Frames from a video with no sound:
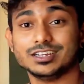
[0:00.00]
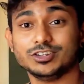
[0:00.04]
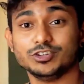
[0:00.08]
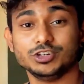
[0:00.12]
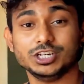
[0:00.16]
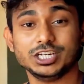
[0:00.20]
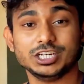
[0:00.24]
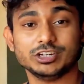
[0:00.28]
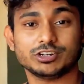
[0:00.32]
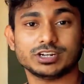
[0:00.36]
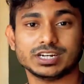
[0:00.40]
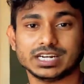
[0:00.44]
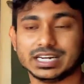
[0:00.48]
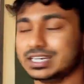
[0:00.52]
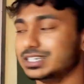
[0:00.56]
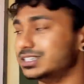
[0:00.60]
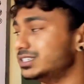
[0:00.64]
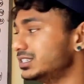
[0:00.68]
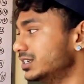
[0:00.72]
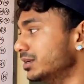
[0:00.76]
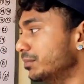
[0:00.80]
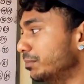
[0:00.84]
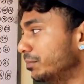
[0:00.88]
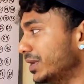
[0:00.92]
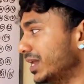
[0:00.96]
need to create a
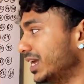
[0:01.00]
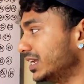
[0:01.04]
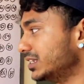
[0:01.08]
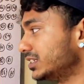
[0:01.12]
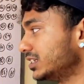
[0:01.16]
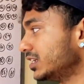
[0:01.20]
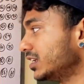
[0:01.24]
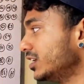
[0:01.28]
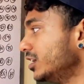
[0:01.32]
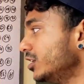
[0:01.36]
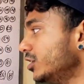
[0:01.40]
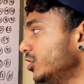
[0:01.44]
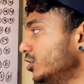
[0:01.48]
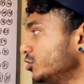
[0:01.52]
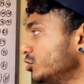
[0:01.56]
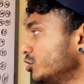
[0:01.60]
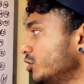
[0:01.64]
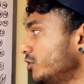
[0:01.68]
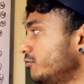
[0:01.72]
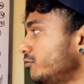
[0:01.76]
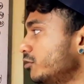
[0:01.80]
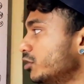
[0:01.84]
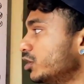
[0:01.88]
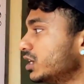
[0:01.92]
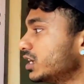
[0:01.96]
surplus. So
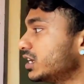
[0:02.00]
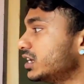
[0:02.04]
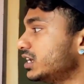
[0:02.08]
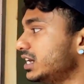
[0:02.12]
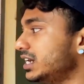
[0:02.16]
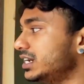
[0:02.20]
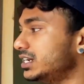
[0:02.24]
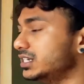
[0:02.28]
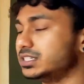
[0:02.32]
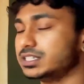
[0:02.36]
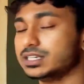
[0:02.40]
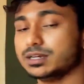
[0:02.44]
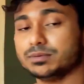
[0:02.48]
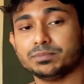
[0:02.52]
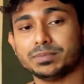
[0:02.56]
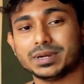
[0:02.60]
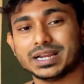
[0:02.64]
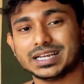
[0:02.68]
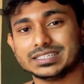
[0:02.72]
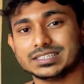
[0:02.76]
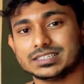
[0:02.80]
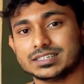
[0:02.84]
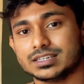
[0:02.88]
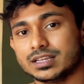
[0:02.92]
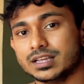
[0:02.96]
if you want to create a
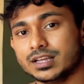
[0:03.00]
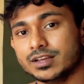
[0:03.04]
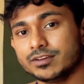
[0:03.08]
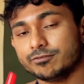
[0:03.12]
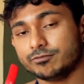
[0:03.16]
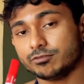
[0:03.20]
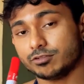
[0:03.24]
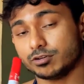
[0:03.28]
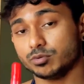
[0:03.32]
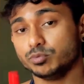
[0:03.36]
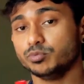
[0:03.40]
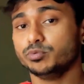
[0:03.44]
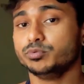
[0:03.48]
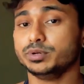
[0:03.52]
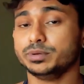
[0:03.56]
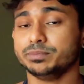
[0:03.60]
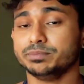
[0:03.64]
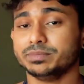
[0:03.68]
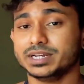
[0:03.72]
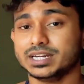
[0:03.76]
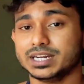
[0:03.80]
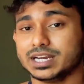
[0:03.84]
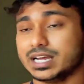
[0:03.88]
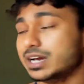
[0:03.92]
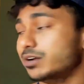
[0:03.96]
surplus for
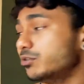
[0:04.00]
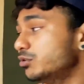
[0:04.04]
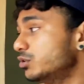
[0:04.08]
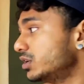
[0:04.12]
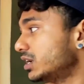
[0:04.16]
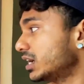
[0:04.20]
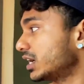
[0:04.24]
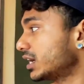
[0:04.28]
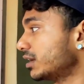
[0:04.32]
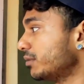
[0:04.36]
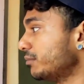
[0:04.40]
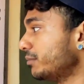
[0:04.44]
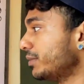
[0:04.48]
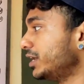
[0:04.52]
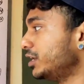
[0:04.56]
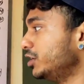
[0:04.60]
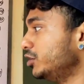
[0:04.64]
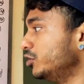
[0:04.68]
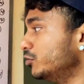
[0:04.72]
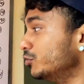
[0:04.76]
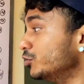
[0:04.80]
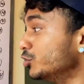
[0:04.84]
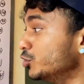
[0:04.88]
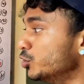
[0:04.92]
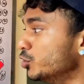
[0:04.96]
women, I would
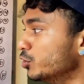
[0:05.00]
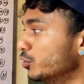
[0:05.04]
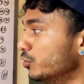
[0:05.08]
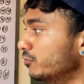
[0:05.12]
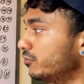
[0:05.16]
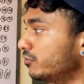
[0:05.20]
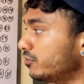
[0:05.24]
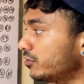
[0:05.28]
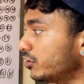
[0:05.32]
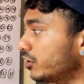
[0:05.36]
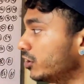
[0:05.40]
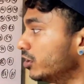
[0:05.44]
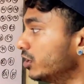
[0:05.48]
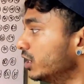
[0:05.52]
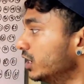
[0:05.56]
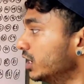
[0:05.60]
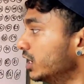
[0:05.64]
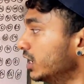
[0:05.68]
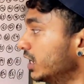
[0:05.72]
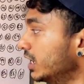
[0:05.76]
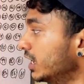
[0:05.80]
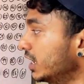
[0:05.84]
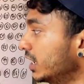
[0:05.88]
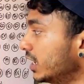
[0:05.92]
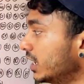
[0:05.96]
recommend you go for
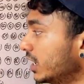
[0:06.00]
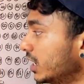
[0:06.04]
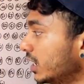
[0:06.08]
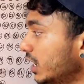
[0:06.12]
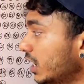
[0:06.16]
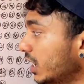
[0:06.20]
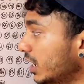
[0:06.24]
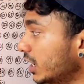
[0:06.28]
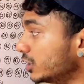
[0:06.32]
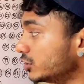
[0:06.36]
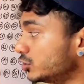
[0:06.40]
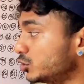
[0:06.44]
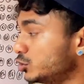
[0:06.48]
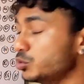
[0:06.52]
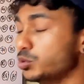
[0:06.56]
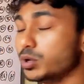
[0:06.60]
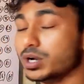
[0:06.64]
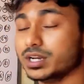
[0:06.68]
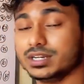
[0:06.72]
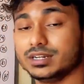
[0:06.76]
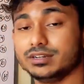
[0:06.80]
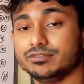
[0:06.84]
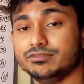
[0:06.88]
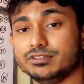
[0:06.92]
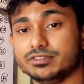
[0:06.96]

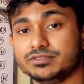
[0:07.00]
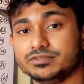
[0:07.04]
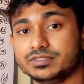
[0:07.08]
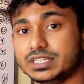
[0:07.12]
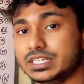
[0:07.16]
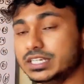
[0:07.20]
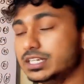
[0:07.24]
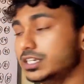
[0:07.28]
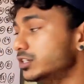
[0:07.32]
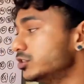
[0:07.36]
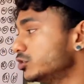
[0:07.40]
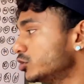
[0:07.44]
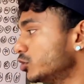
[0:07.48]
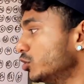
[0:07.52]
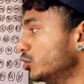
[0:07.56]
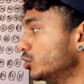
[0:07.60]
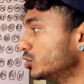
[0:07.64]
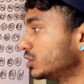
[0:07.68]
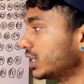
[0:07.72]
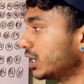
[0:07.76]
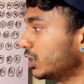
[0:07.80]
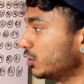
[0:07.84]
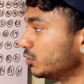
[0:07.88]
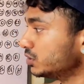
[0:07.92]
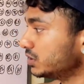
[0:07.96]
250. So
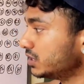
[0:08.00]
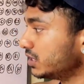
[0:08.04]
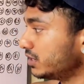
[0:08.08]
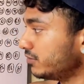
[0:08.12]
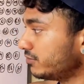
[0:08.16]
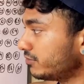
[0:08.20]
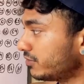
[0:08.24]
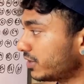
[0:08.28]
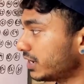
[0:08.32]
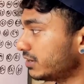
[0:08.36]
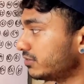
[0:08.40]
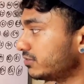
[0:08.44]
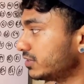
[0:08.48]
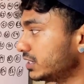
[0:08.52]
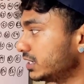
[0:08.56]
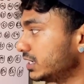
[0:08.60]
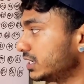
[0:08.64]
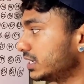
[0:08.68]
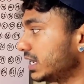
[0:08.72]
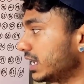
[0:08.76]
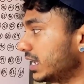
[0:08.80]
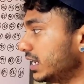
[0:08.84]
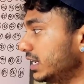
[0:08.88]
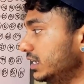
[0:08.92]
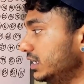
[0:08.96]

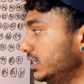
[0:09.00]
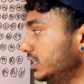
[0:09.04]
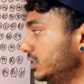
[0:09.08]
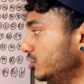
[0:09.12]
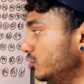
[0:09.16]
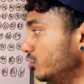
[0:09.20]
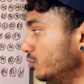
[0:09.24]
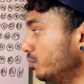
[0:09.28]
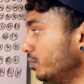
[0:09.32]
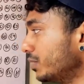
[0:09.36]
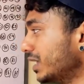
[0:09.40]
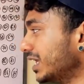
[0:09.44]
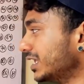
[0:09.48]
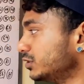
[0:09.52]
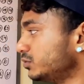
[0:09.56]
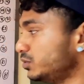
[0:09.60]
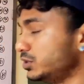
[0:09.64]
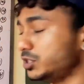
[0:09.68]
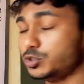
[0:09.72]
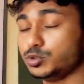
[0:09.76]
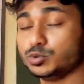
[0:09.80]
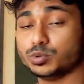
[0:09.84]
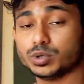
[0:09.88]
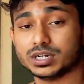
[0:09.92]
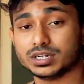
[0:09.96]
1500 calories you plus
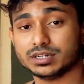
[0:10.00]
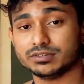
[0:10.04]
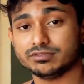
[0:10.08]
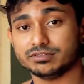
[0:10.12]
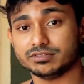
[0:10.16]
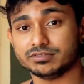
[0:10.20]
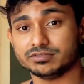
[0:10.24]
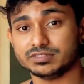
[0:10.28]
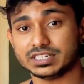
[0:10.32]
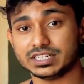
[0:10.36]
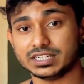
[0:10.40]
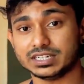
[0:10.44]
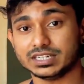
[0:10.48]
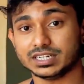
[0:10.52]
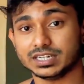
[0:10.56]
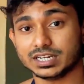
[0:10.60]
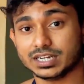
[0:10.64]
with 250